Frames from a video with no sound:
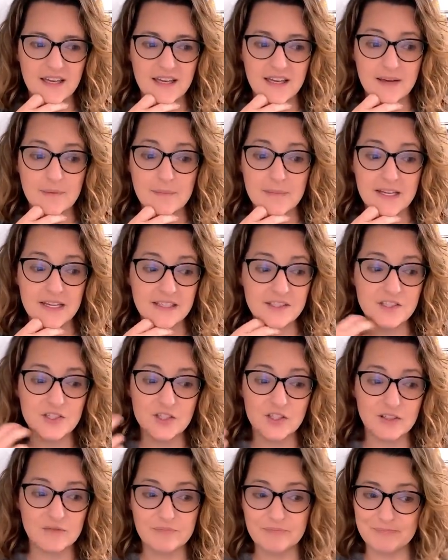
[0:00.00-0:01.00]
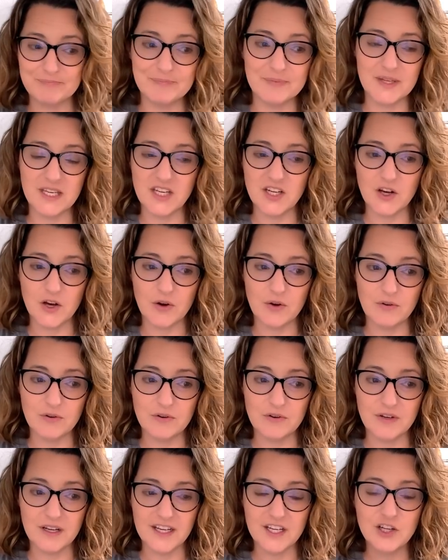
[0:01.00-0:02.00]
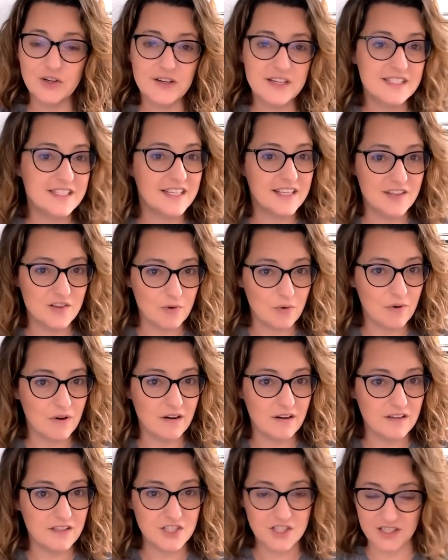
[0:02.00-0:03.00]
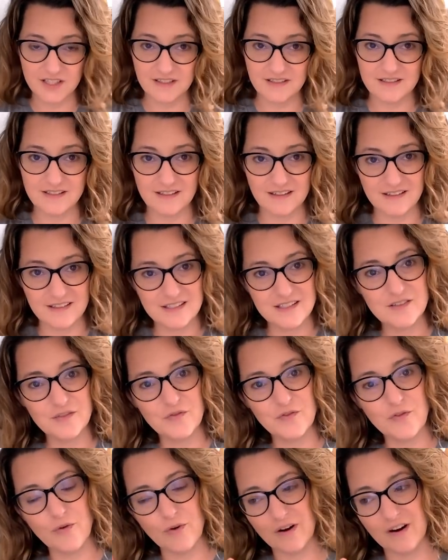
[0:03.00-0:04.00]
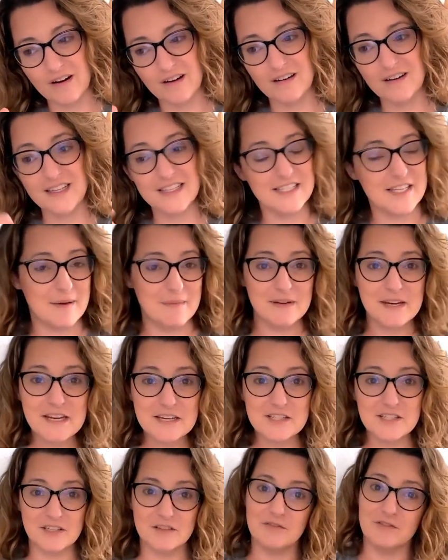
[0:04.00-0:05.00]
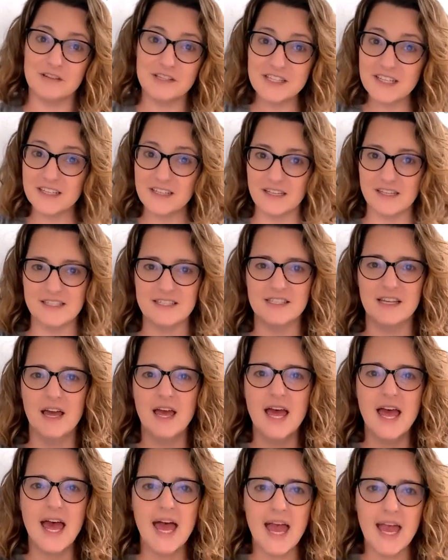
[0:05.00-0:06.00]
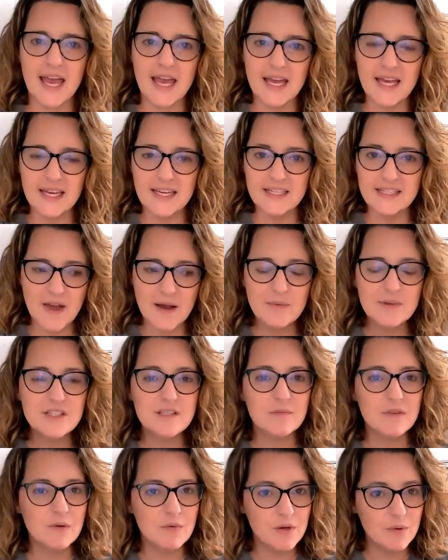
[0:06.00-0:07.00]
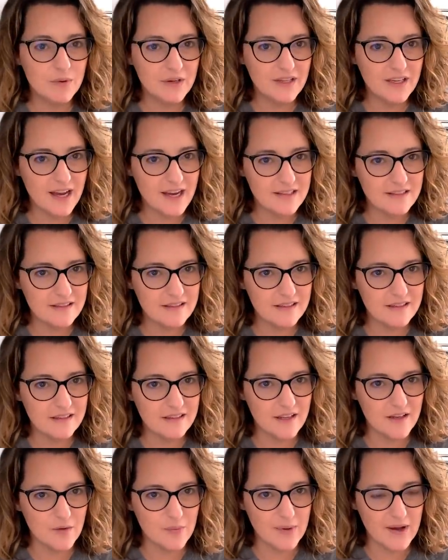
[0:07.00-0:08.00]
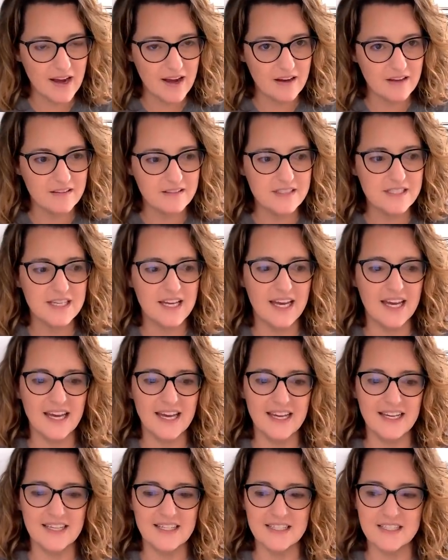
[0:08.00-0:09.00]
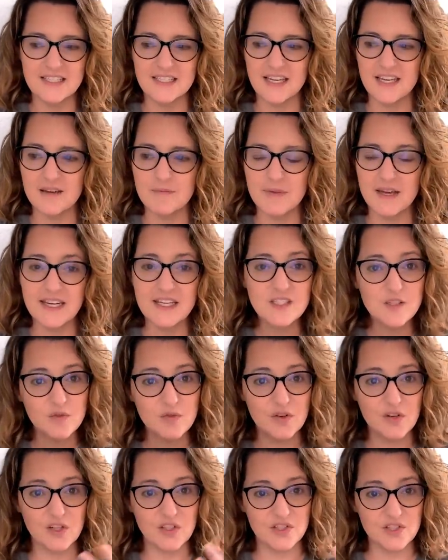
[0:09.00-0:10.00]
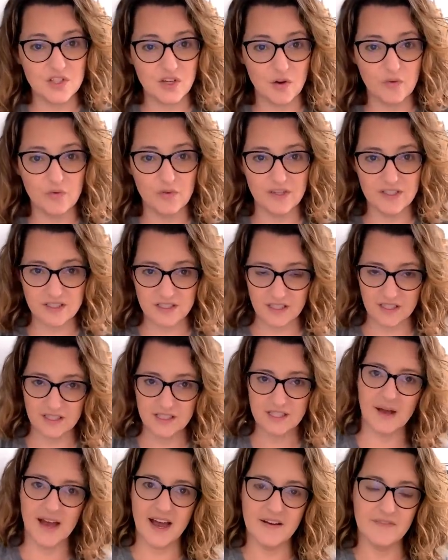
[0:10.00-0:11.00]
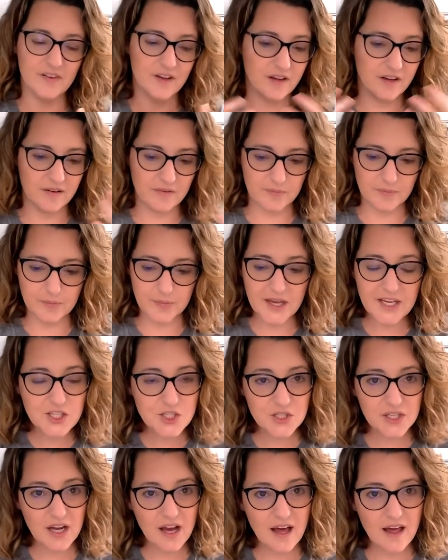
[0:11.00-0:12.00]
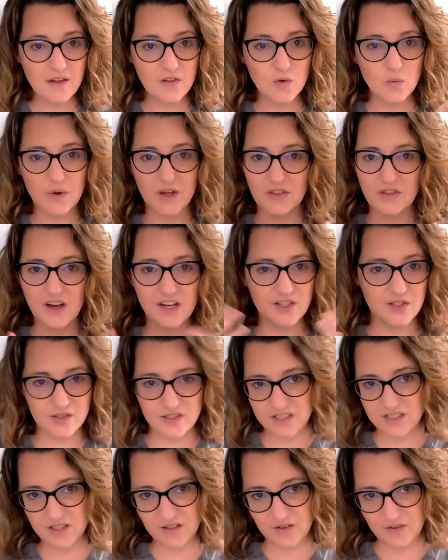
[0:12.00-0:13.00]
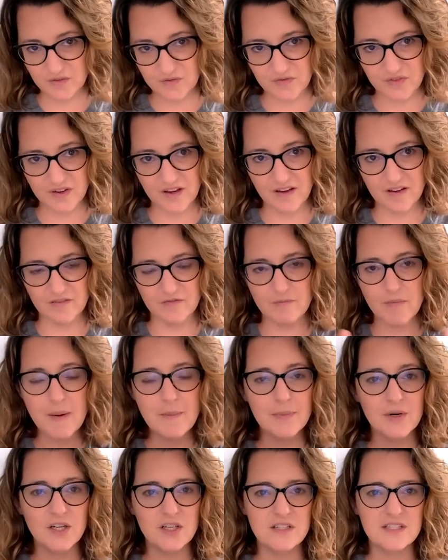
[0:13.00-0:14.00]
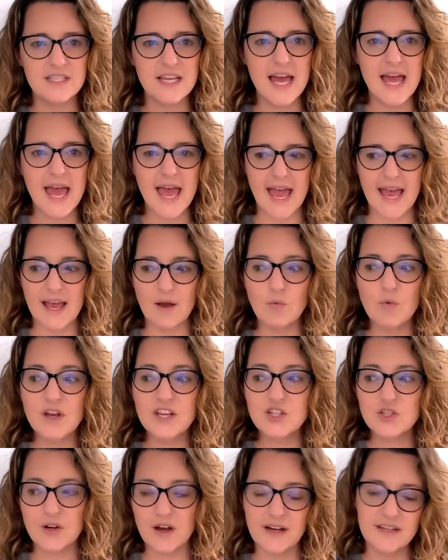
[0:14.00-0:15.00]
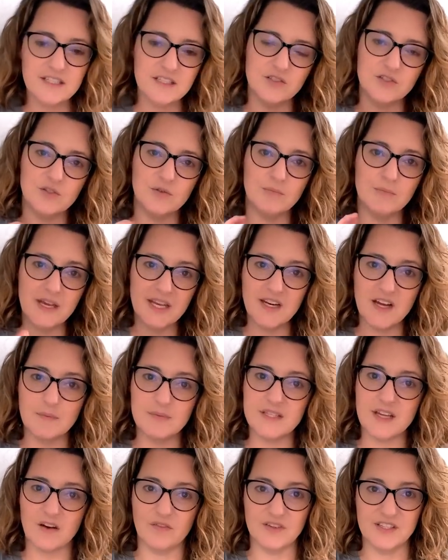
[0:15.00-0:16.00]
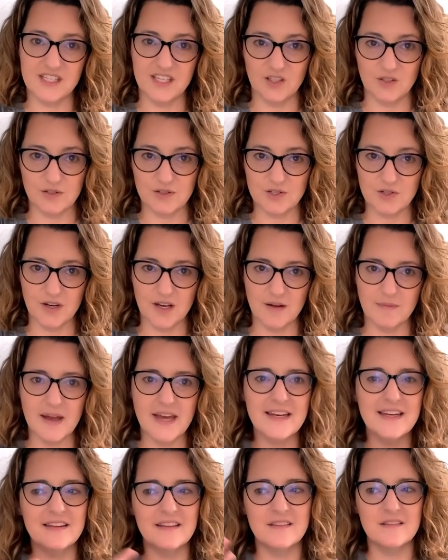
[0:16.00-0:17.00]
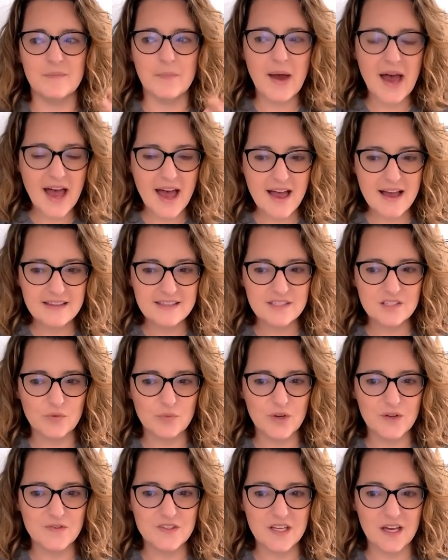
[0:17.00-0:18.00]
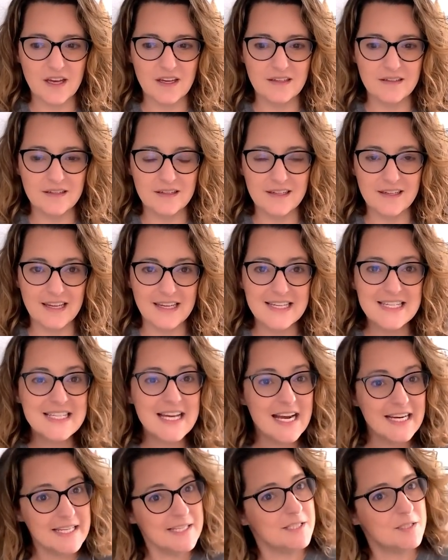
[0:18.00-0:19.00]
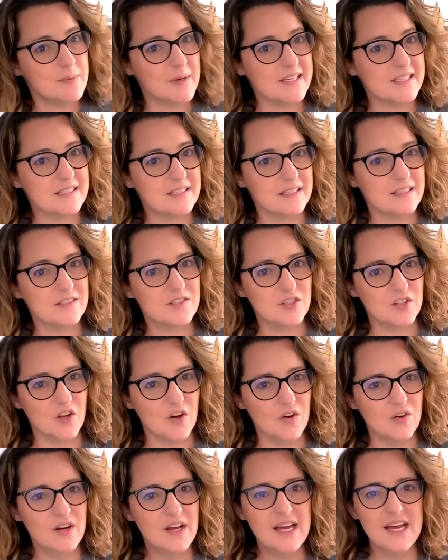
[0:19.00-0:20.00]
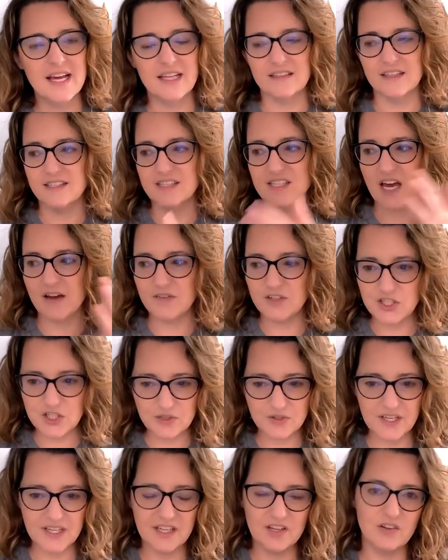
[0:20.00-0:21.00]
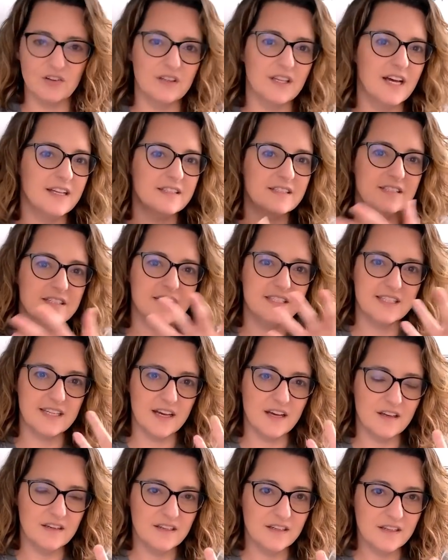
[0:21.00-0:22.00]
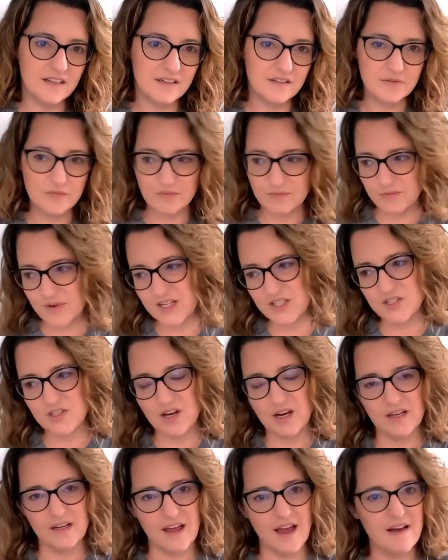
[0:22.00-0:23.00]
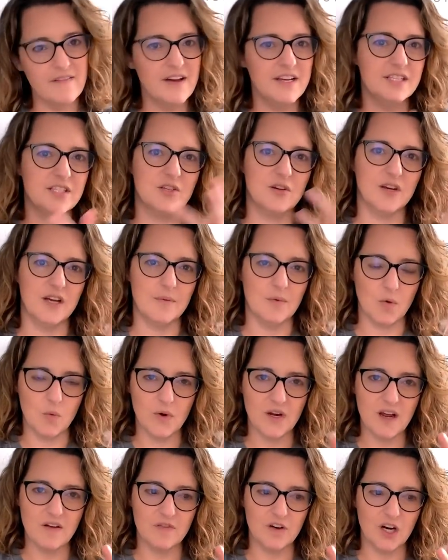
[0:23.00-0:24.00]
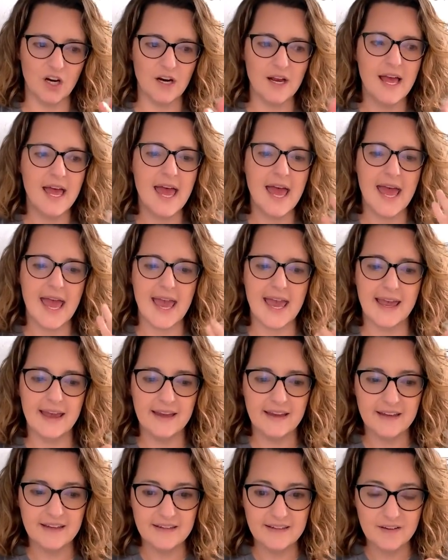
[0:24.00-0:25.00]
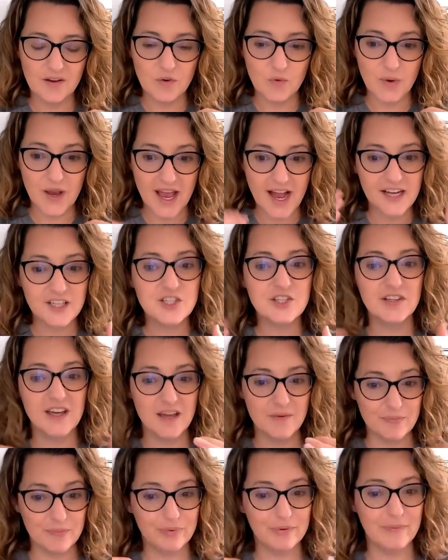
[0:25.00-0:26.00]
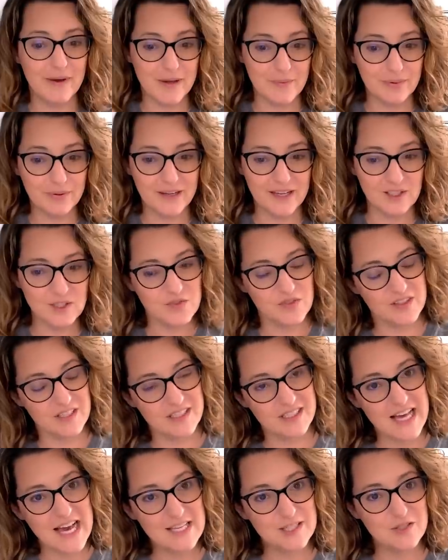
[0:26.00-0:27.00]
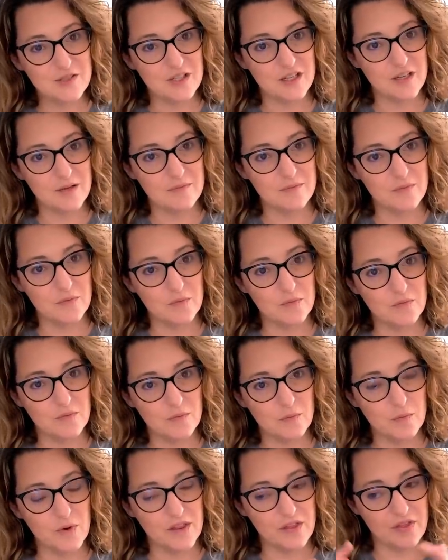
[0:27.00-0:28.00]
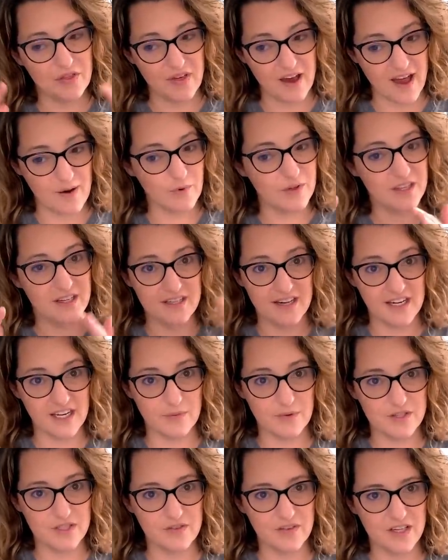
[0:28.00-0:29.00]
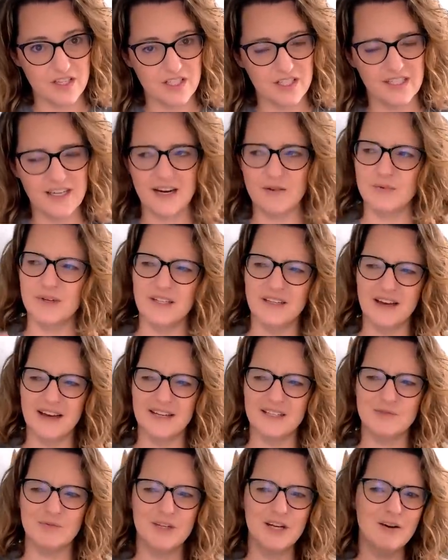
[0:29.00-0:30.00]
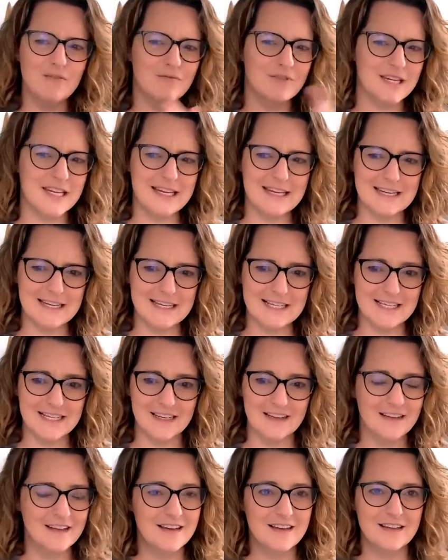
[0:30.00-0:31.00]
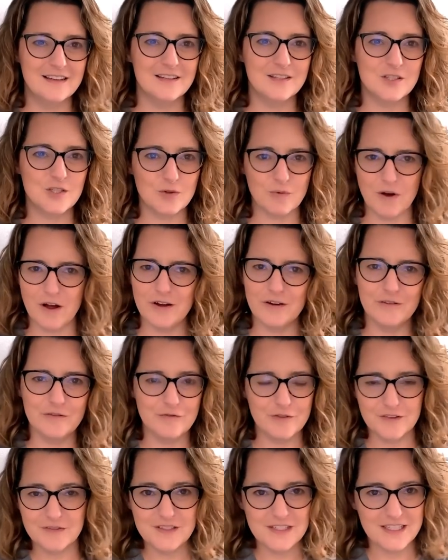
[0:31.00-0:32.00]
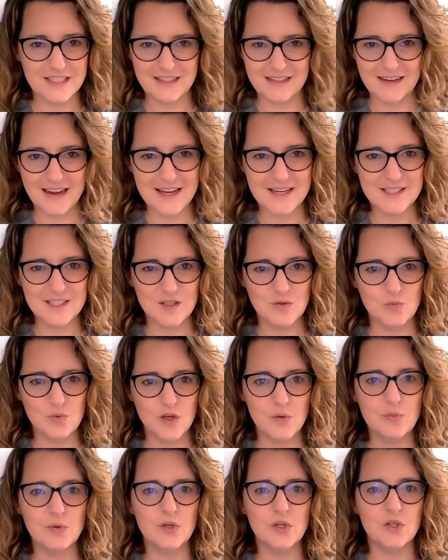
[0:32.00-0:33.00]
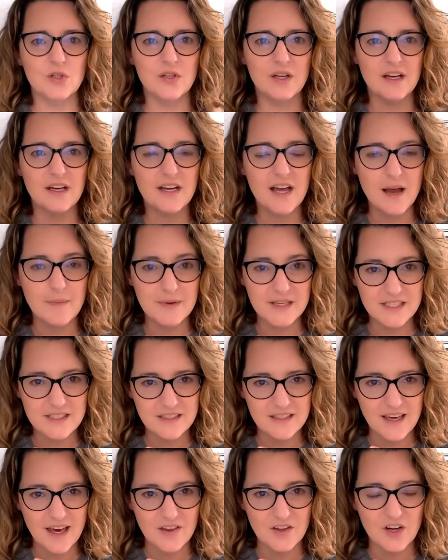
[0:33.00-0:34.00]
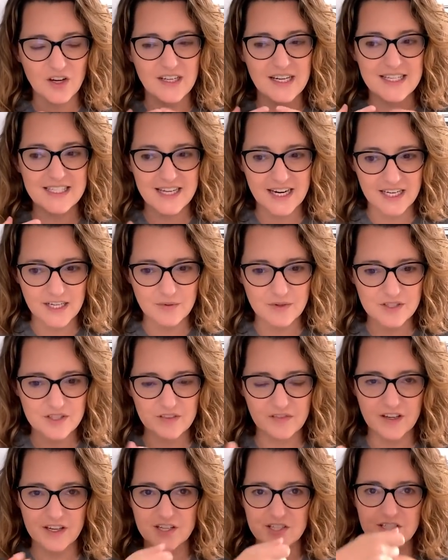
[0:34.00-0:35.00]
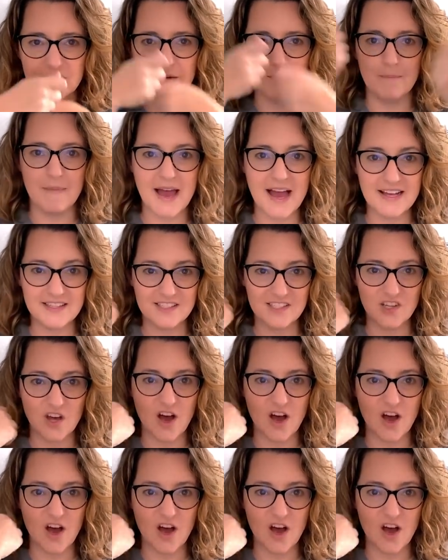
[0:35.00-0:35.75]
it means you're, you know, increasing your chances for contamination, for sickness. And that was something we really had to think a lot about, and it made it difficult. So for instance, I have a Patreon with hundreds of members, and we try to do meetups every single trip. And in the past, we've done it in dining spaces, you know, let's have a drink, or let's sit down at a restaurant and have ice cream or whatever. And we actually had made plans for this last trip with that, with a dining reservation. And I realized we don't need 12, 15, 18 people coming together in a dining reservation, masks